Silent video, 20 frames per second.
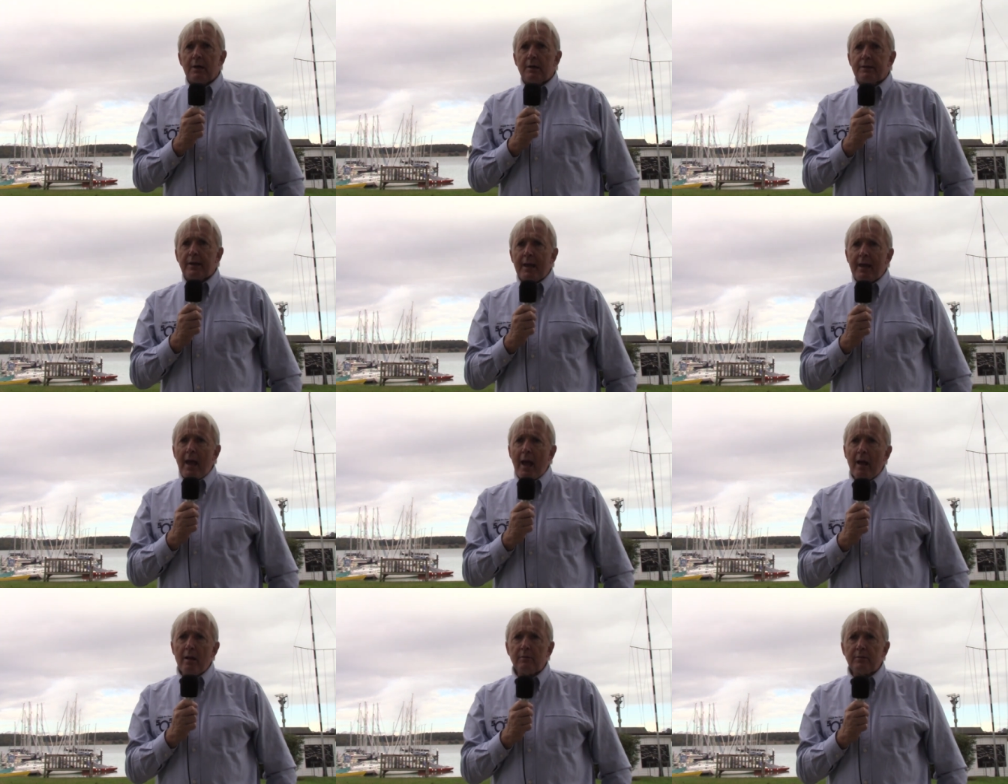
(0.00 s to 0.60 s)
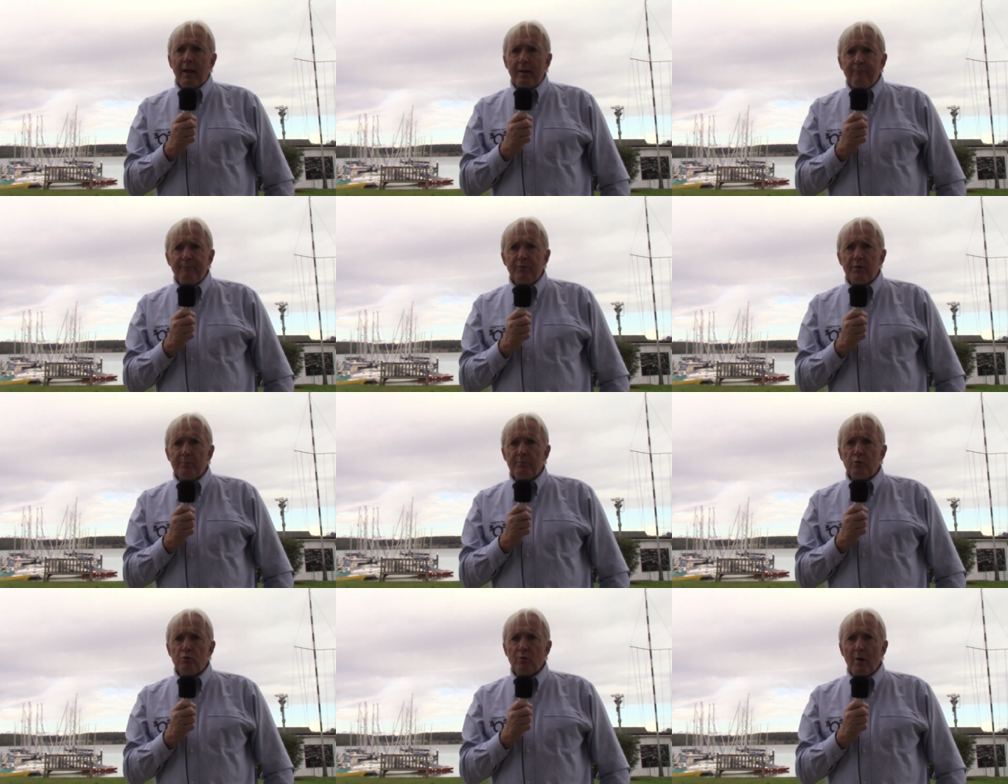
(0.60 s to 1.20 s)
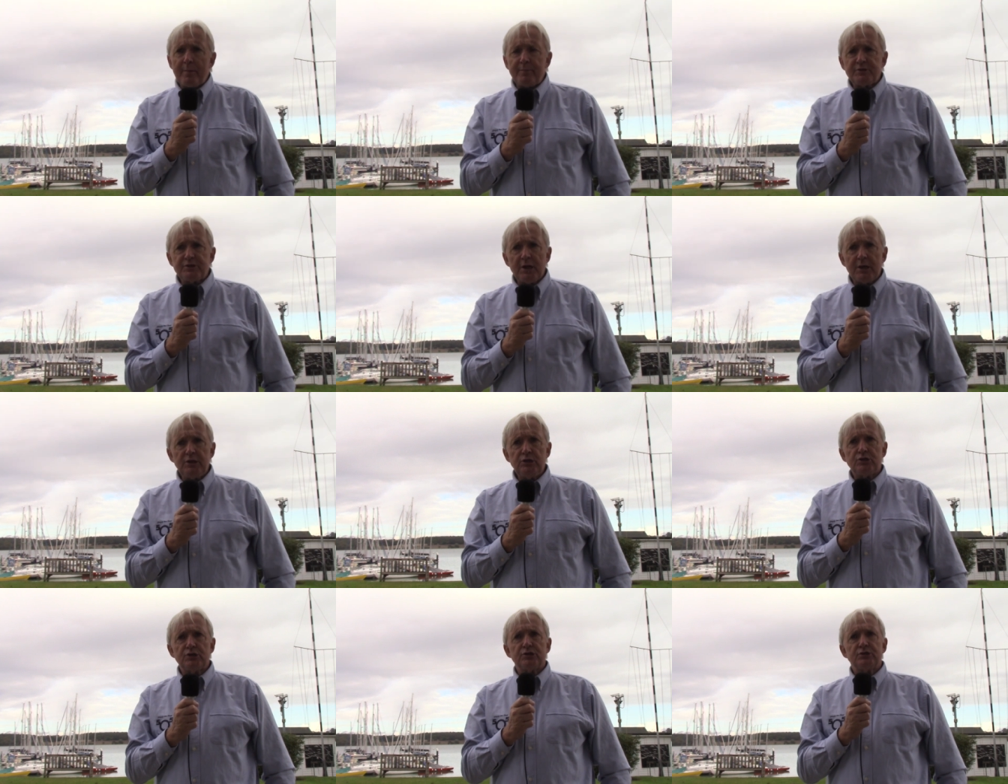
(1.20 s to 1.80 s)
they held enviable
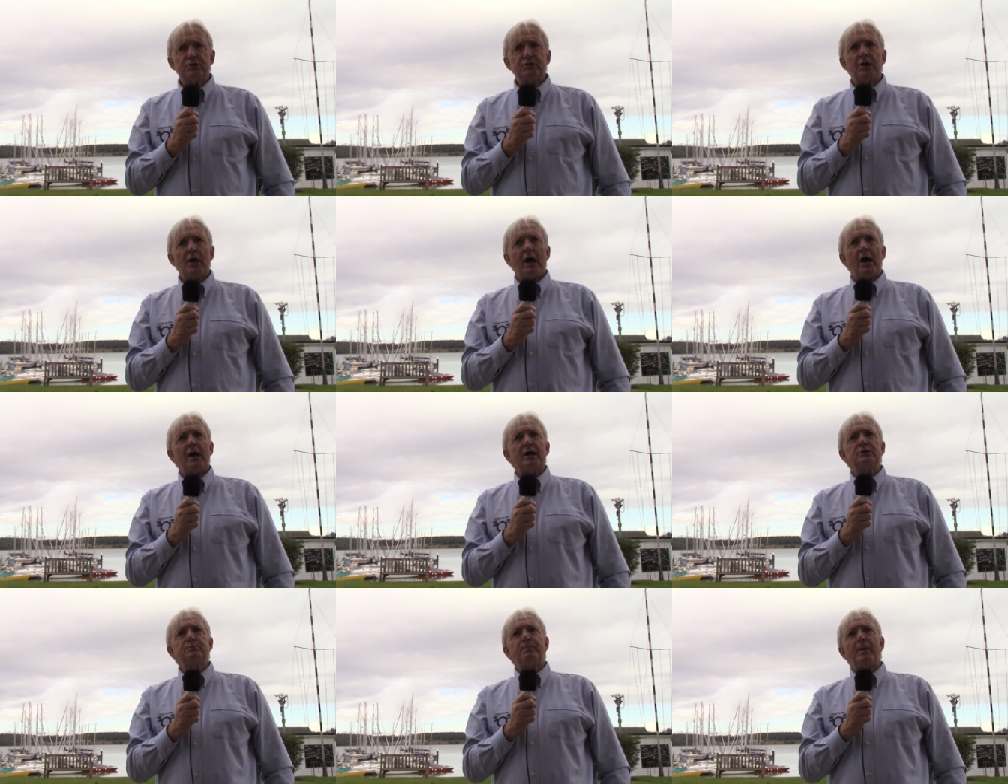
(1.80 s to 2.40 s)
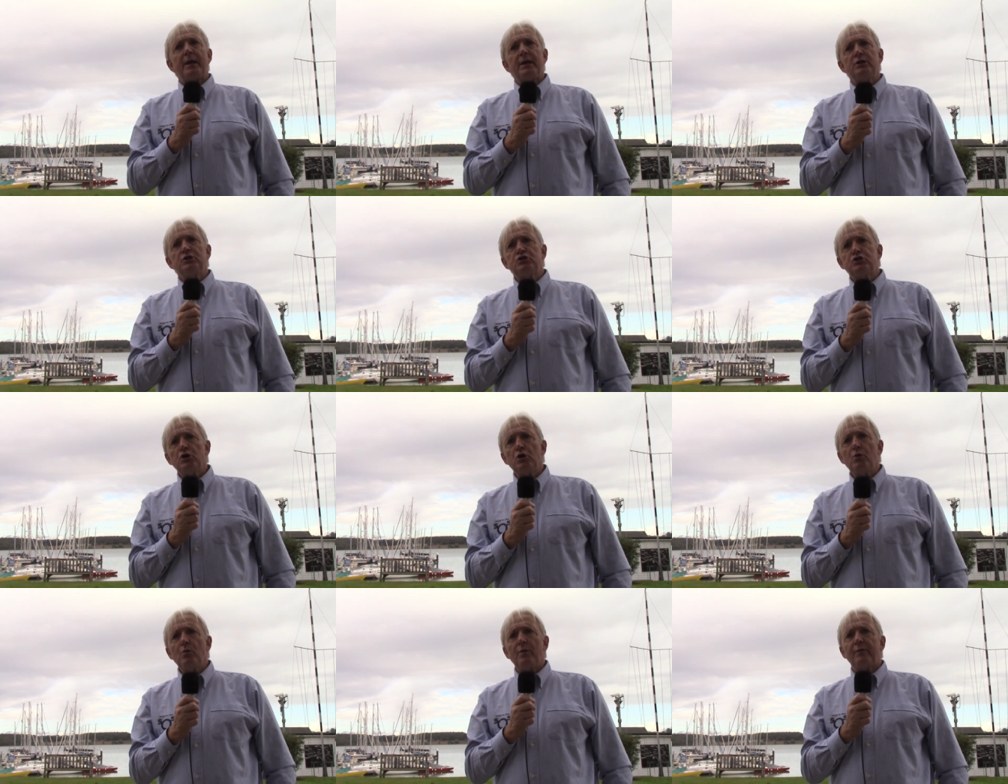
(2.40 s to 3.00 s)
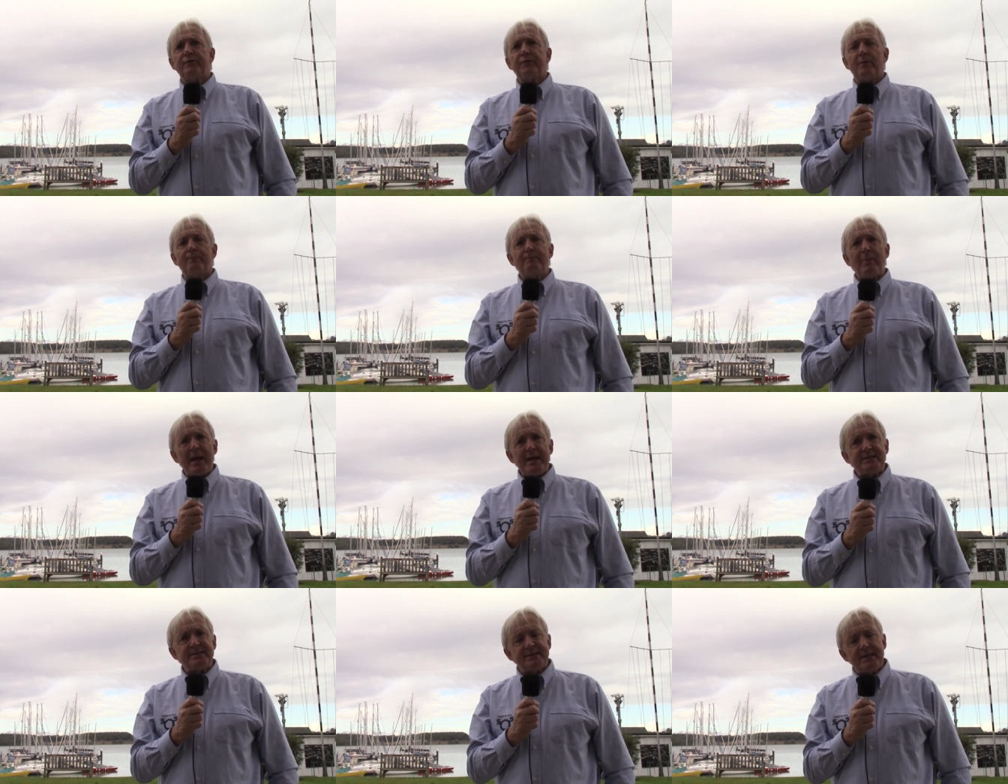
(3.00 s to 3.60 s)
reputations as being two of the
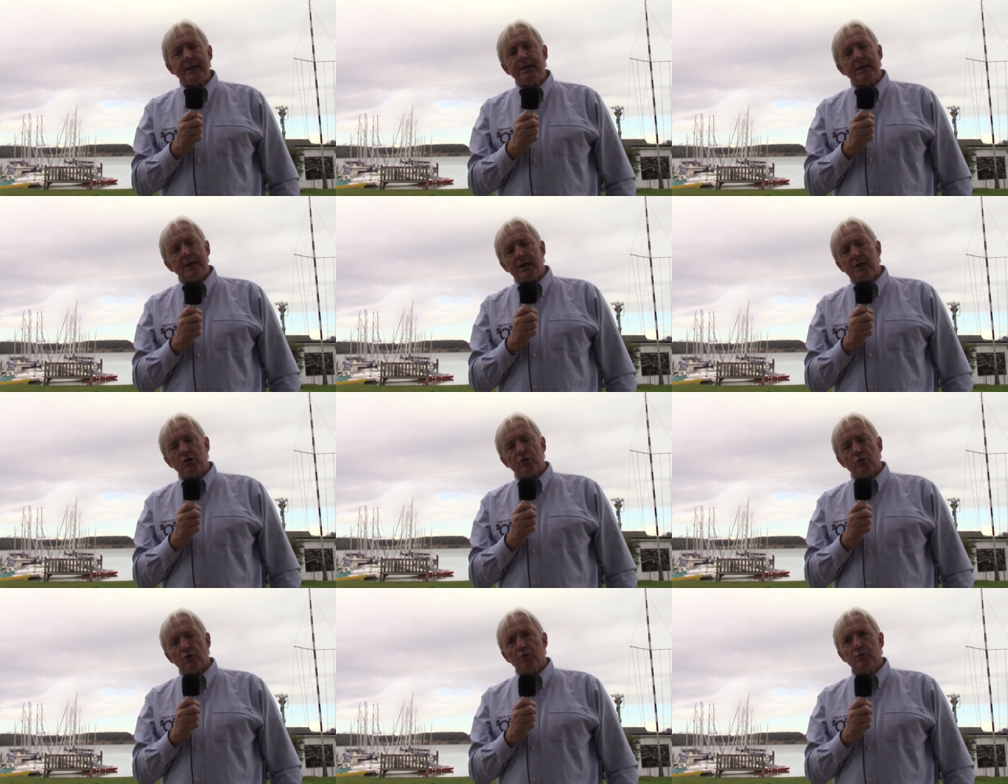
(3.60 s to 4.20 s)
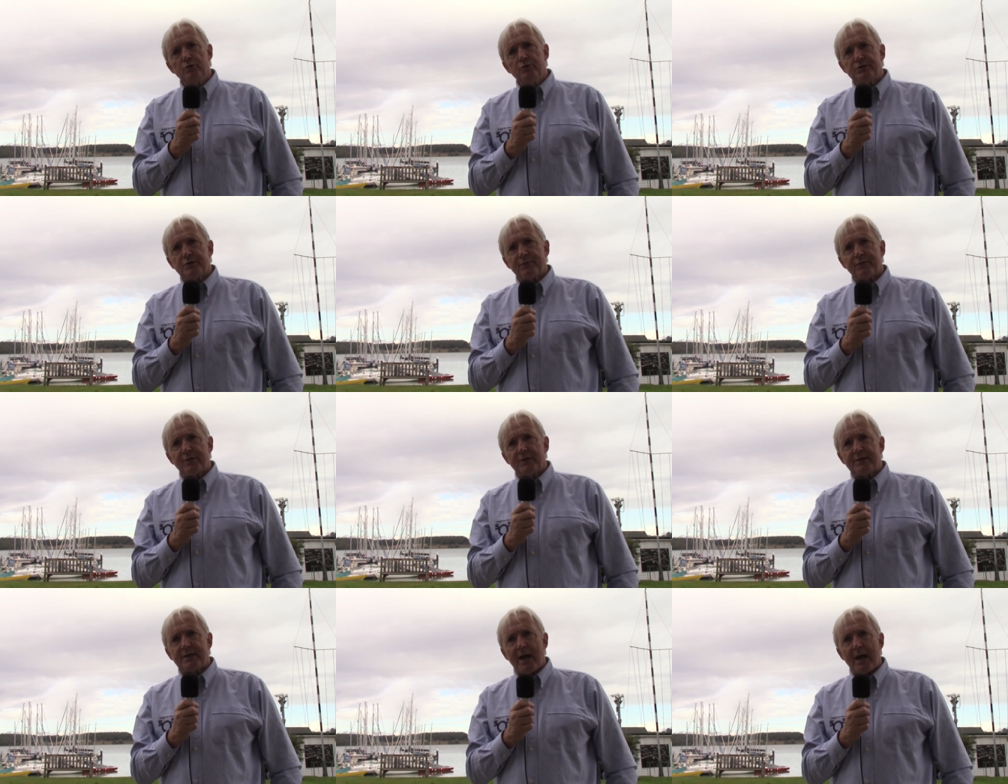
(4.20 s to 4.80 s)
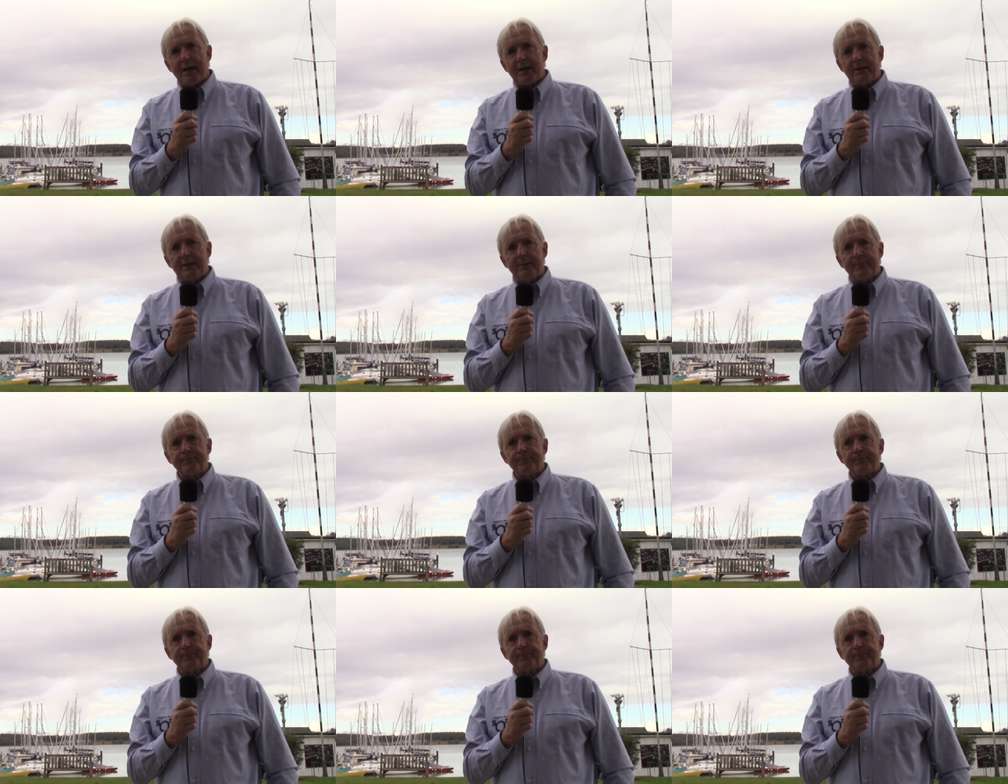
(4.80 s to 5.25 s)
best dinghy crews of the day.